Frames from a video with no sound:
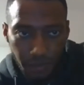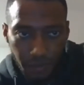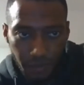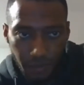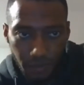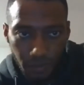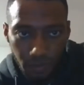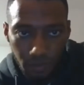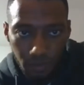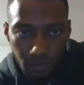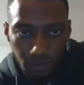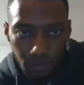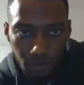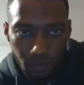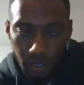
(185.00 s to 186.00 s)

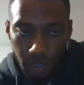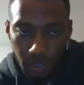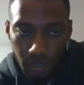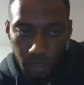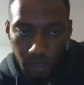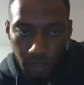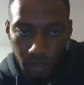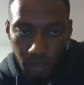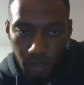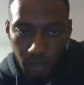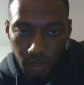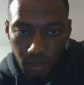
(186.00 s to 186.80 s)
[no speech]